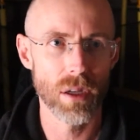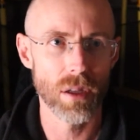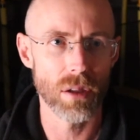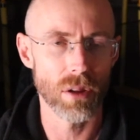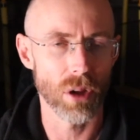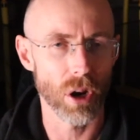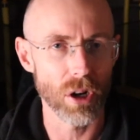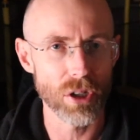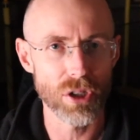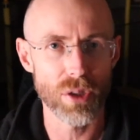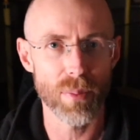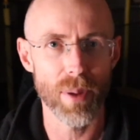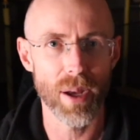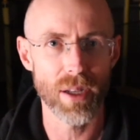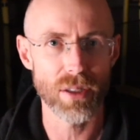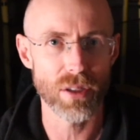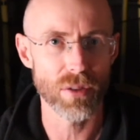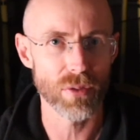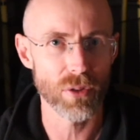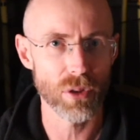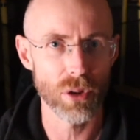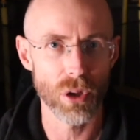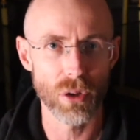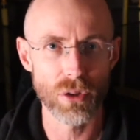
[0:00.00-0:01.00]
large amounts
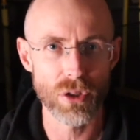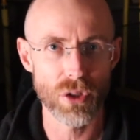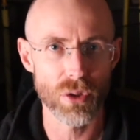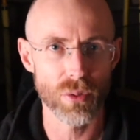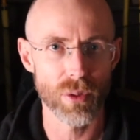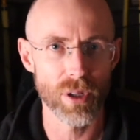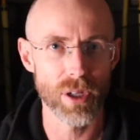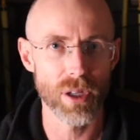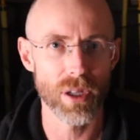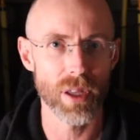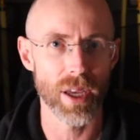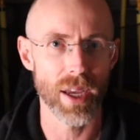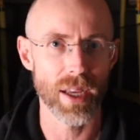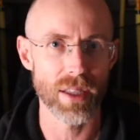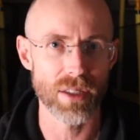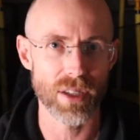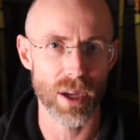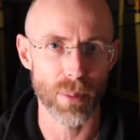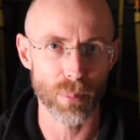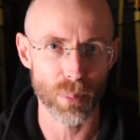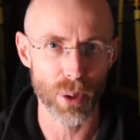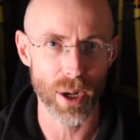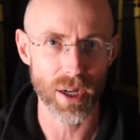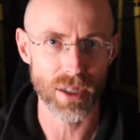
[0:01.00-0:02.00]
of Clozaril and
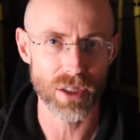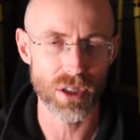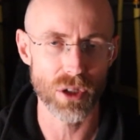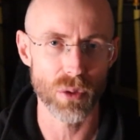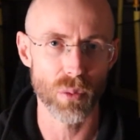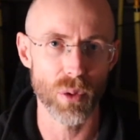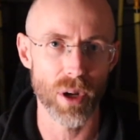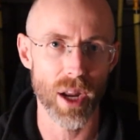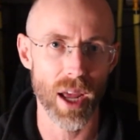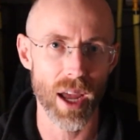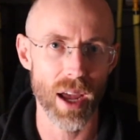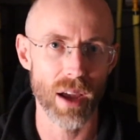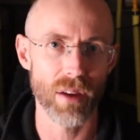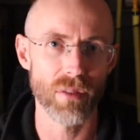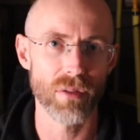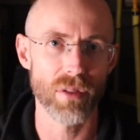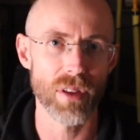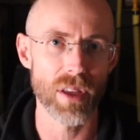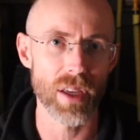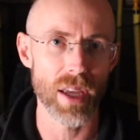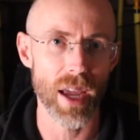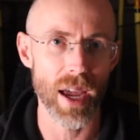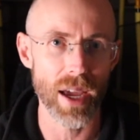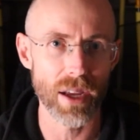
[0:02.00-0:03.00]
Zyprexa would have
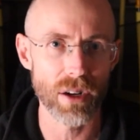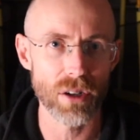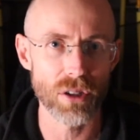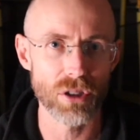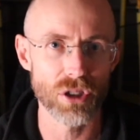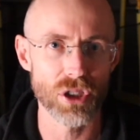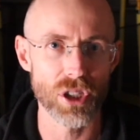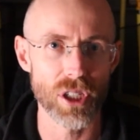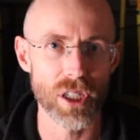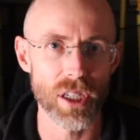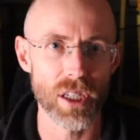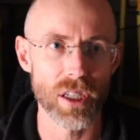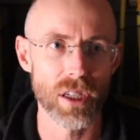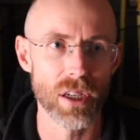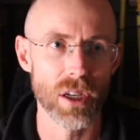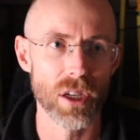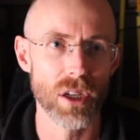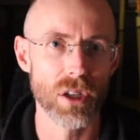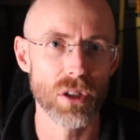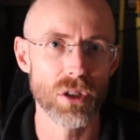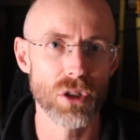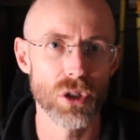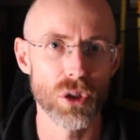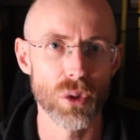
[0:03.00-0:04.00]
the energy
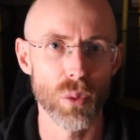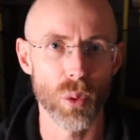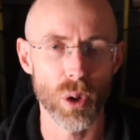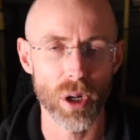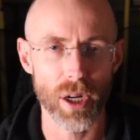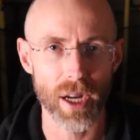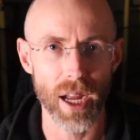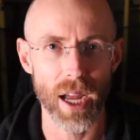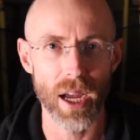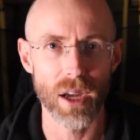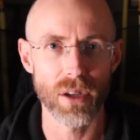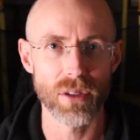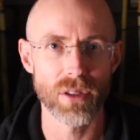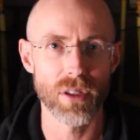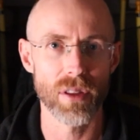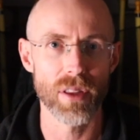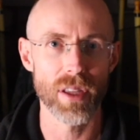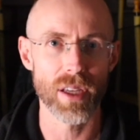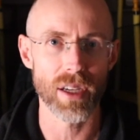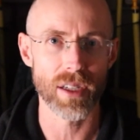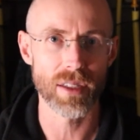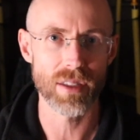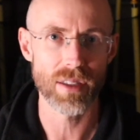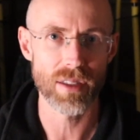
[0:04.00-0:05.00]
to work out to
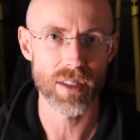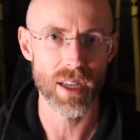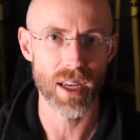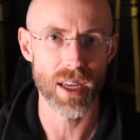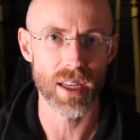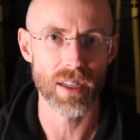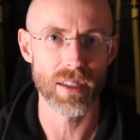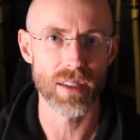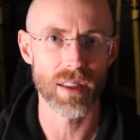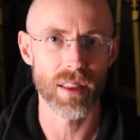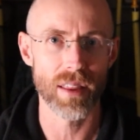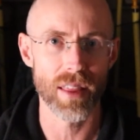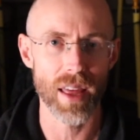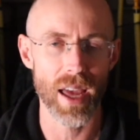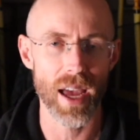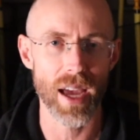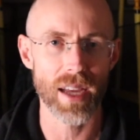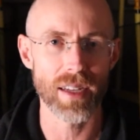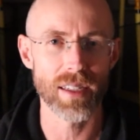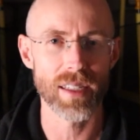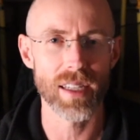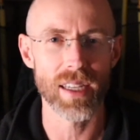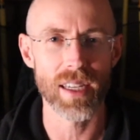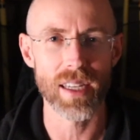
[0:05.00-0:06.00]
the extent
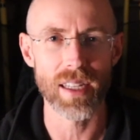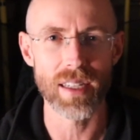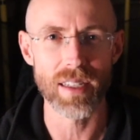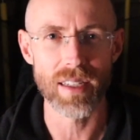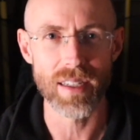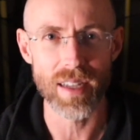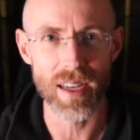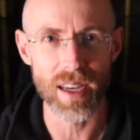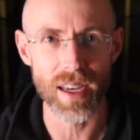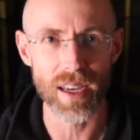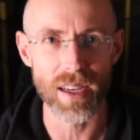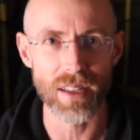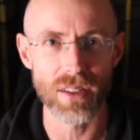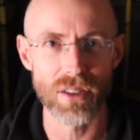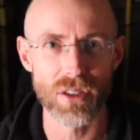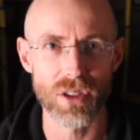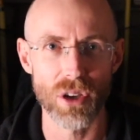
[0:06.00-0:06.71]
that he did.